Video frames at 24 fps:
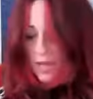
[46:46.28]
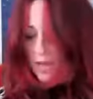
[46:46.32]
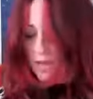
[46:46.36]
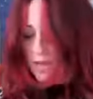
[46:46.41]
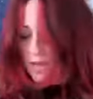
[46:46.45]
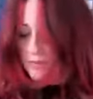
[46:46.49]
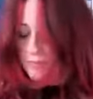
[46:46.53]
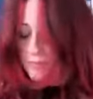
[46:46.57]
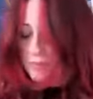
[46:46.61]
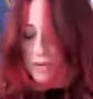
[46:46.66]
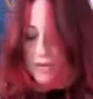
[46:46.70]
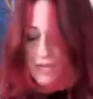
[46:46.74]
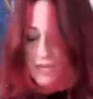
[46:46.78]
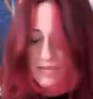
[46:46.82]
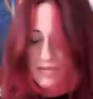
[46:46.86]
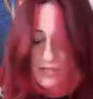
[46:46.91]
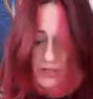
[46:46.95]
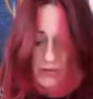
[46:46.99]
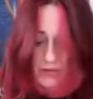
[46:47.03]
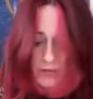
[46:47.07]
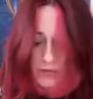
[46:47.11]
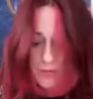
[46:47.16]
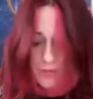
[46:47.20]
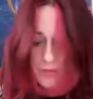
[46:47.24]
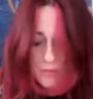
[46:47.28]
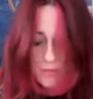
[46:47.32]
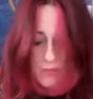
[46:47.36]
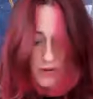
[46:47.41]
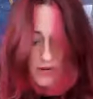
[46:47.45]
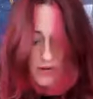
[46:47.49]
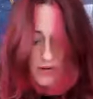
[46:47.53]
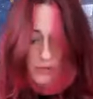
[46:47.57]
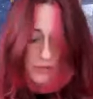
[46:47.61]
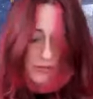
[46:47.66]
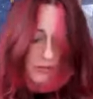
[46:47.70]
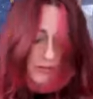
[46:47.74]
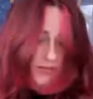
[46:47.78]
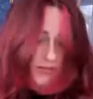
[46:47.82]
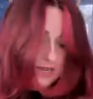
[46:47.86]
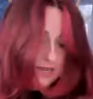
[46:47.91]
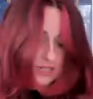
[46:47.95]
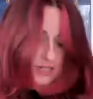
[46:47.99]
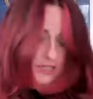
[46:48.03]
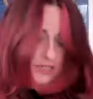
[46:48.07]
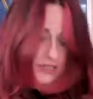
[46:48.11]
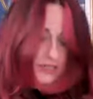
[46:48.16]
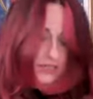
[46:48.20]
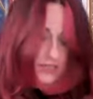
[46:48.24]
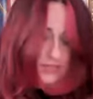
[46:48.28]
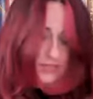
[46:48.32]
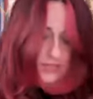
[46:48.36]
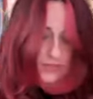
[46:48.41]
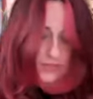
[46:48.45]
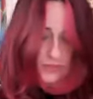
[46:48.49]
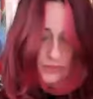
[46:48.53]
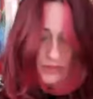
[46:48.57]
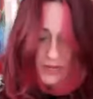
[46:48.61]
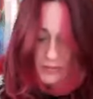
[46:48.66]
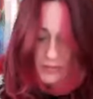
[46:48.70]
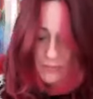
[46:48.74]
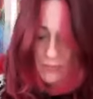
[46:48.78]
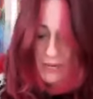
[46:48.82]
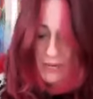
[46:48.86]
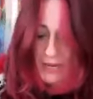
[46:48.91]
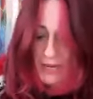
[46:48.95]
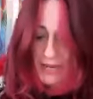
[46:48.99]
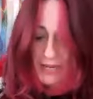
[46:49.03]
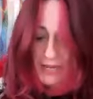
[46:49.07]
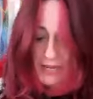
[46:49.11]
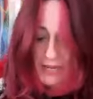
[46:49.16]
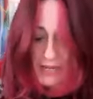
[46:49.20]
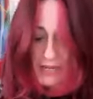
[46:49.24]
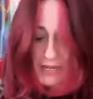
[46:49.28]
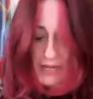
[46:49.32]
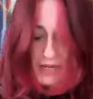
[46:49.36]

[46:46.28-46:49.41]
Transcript: And please do remember anyone who's catching this as a replay,